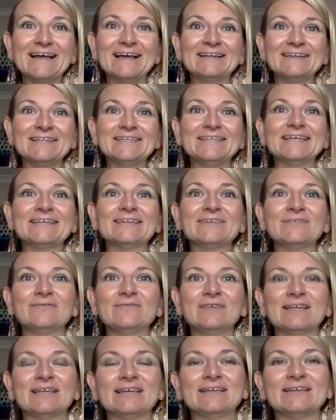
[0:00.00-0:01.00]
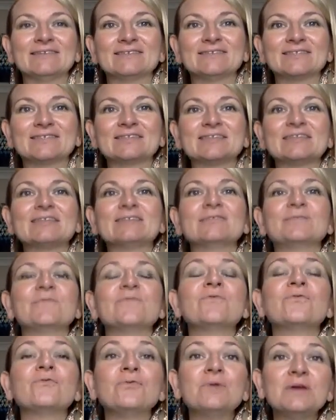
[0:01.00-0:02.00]
another thing is this
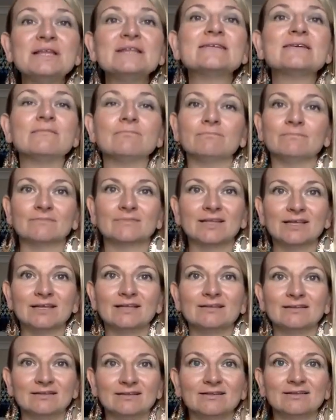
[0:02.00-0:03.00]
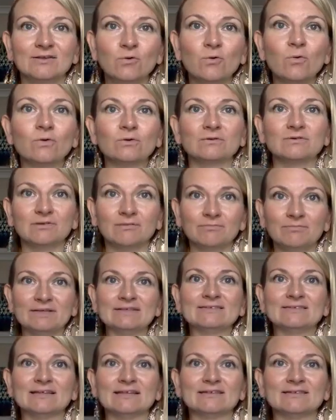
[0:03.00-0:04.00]
freedom in quantum
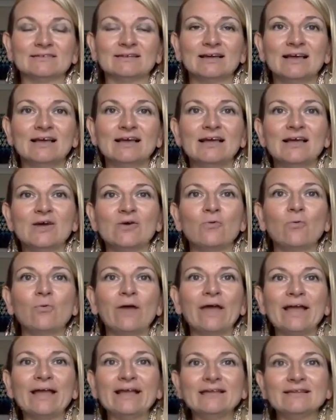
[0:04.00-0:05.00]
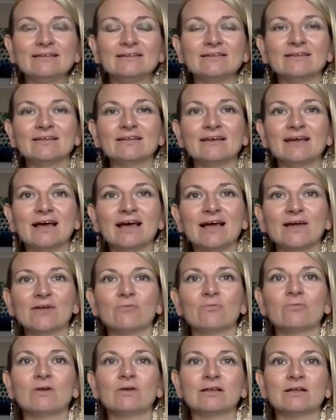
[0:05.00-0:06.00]
business. When
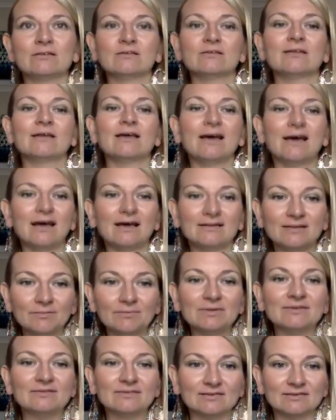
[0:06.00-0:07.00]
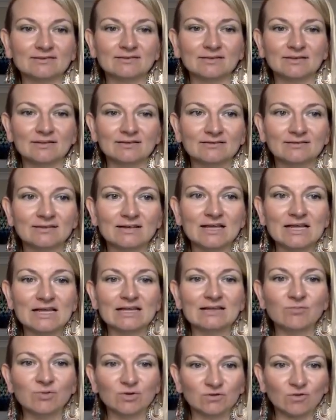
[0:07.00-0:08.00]
I run other businesses,
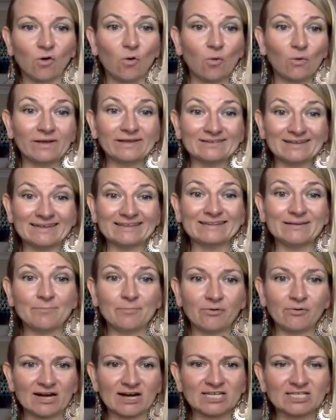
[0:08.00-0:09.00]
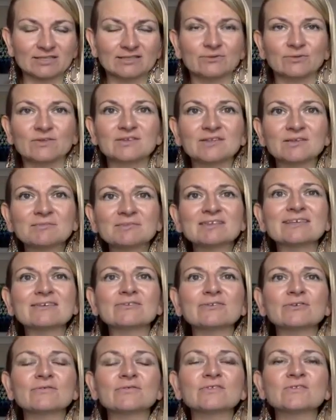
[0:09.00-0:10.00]
it was always under pressure. There was some
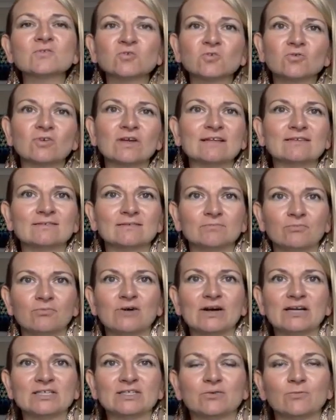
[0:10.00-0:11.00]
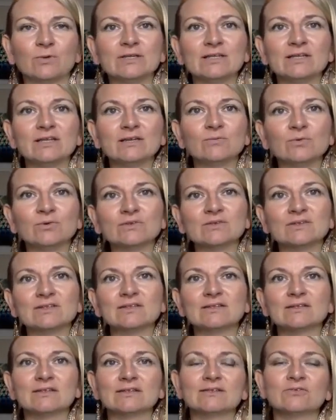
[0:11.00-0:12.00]
sort of stress and pressure, whether it was
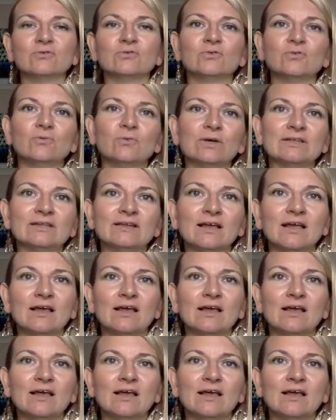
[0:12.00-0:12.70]
to do with